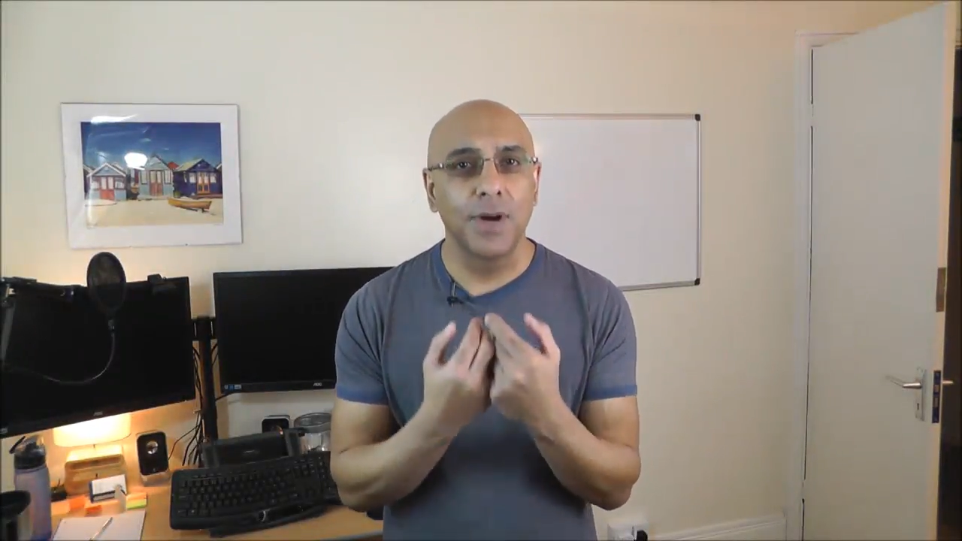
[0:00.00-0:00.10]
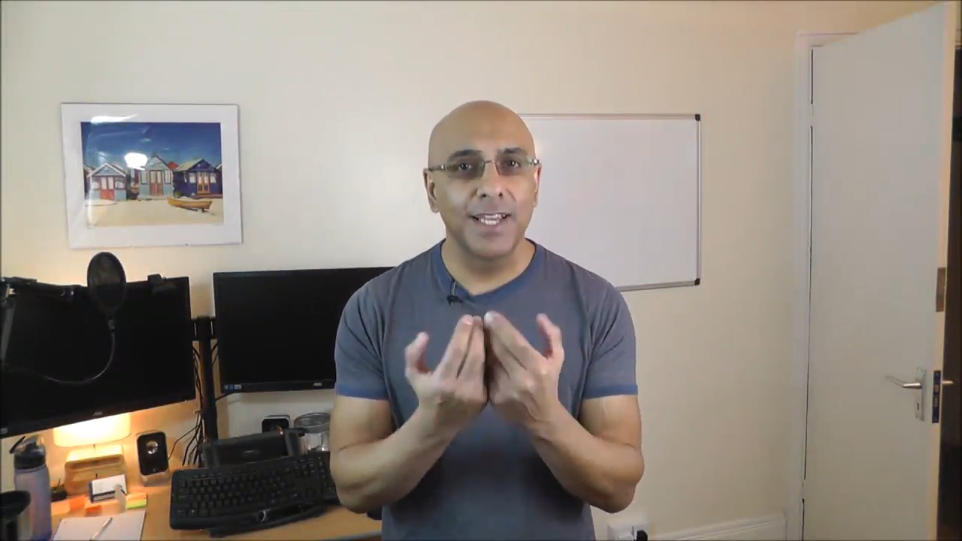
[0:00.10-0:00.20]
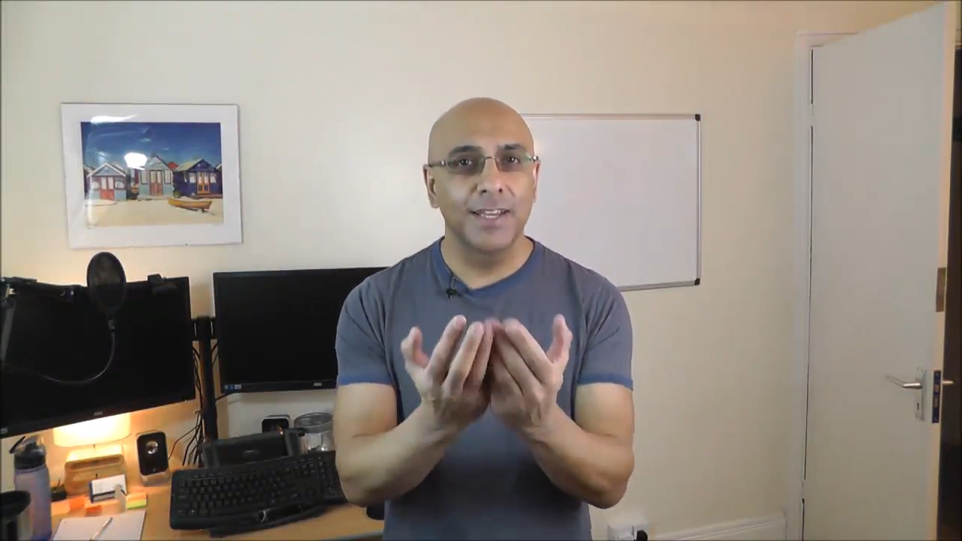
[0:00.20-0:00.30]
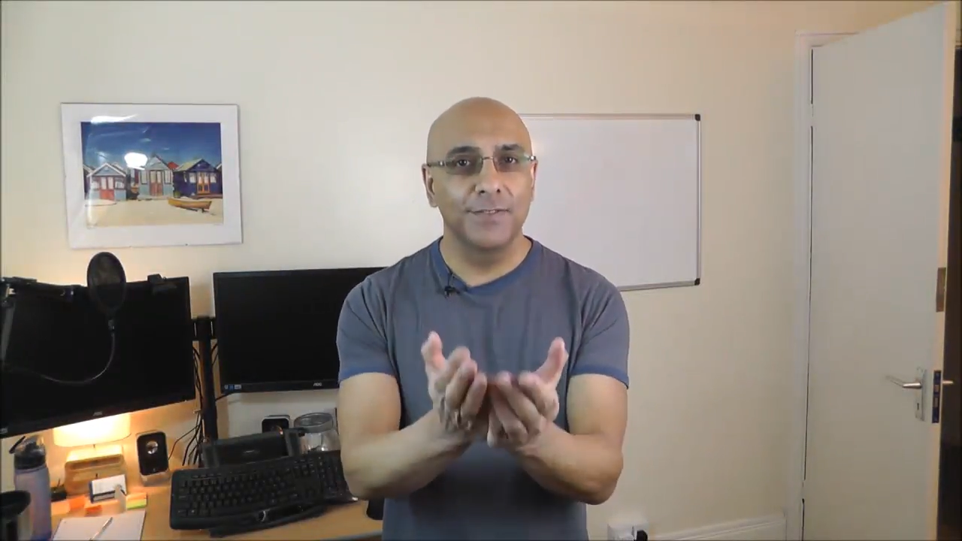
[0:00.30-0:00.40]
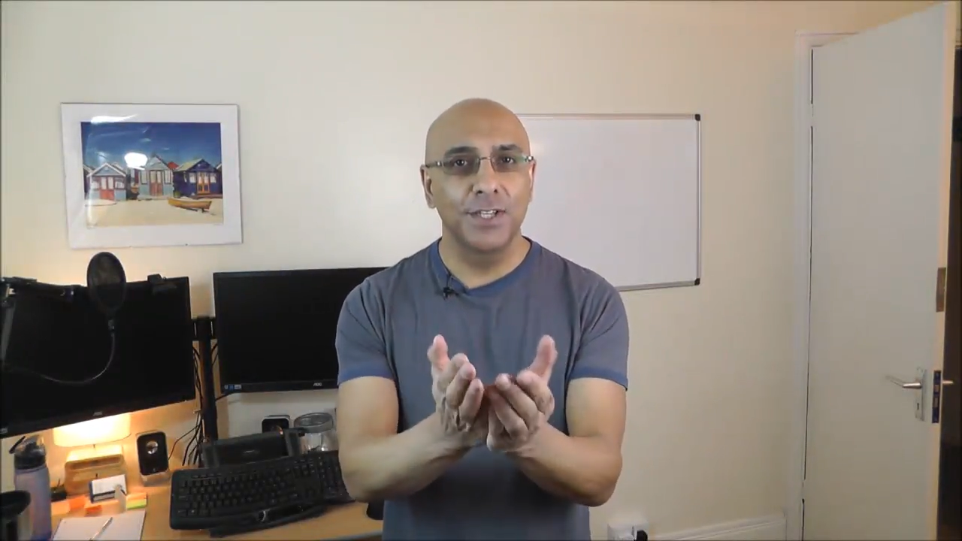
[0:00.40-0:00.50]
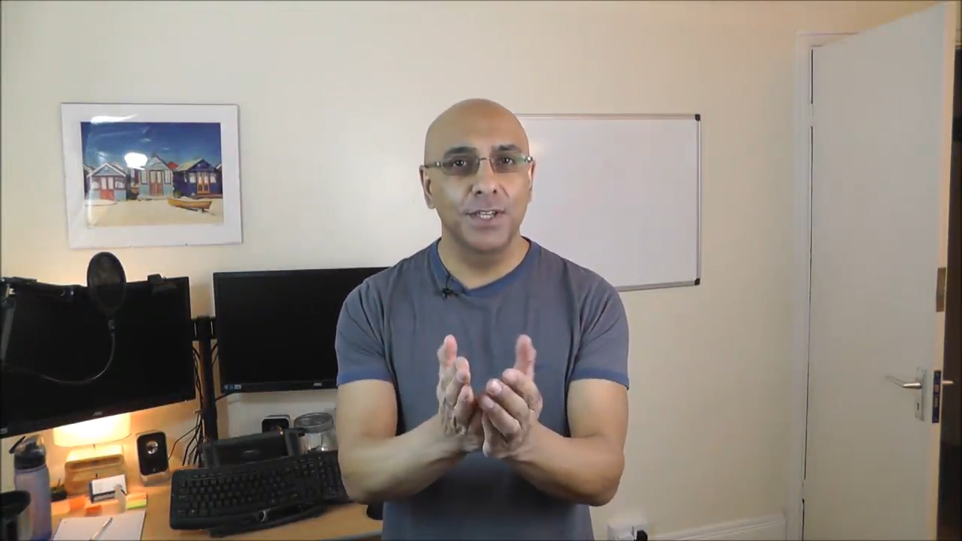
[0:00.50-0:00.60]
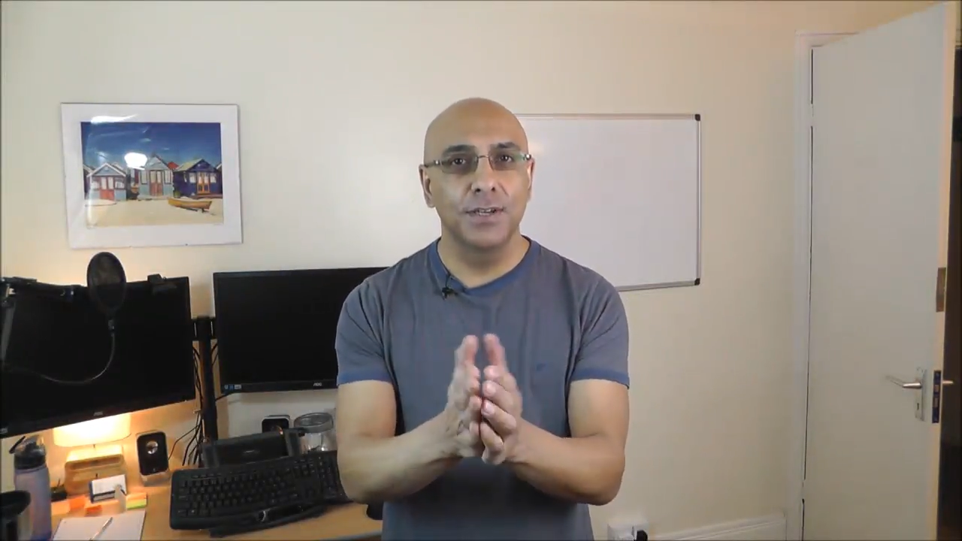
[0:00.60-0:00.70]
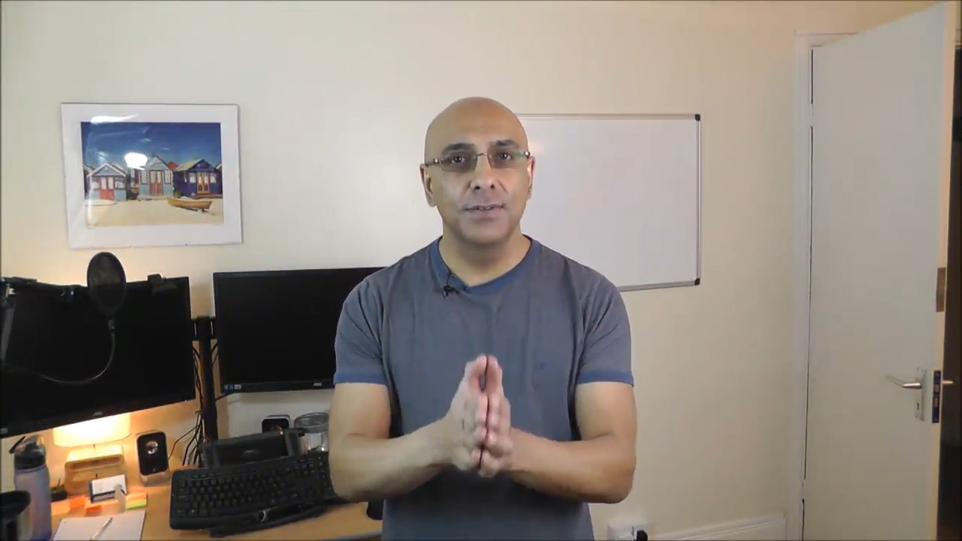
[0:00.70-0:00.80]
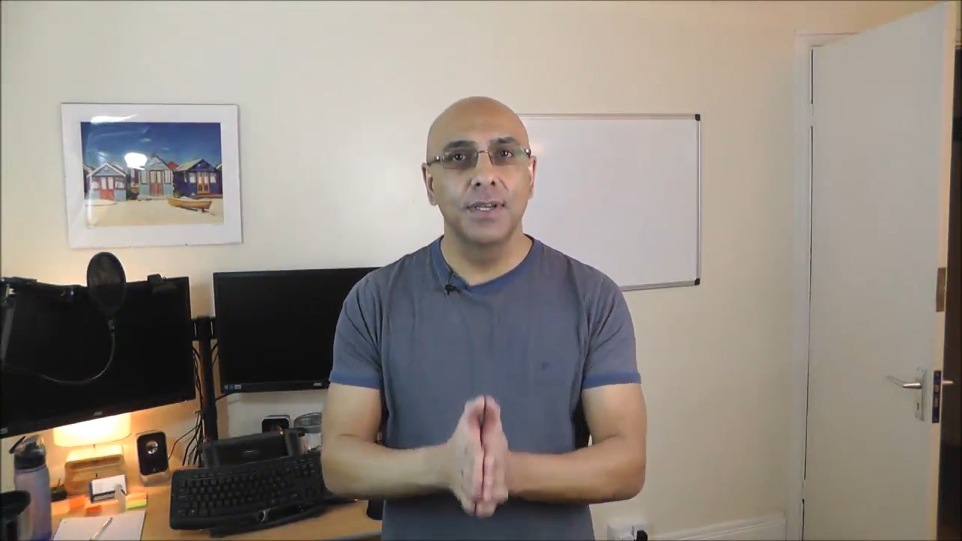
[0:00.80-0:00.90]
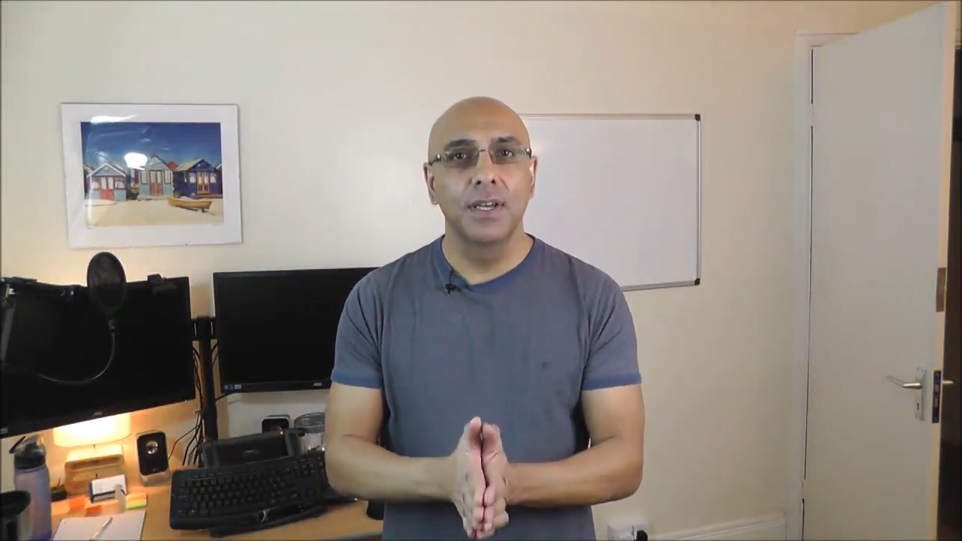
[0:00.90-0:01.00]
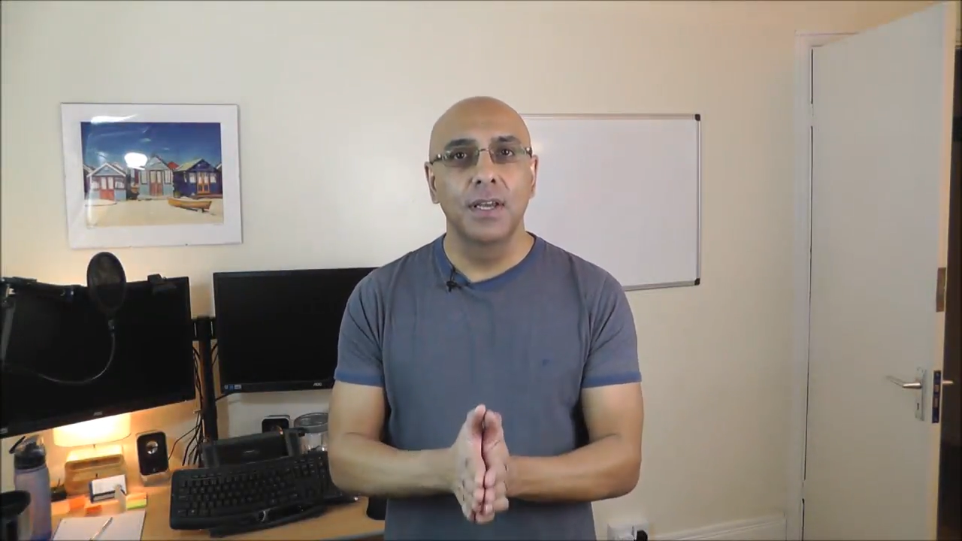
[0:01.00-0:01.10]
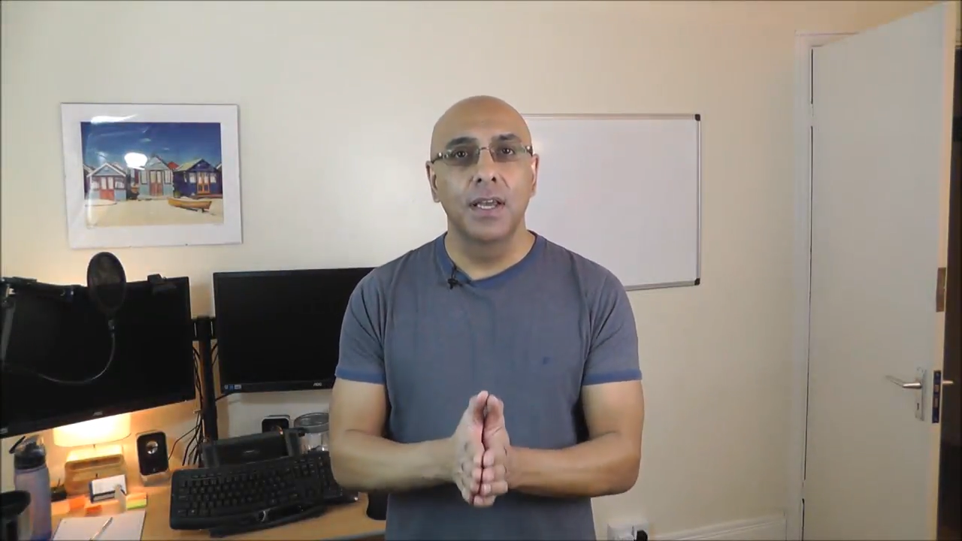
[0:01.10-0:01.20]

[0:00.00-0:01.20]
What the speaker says: my gift to you.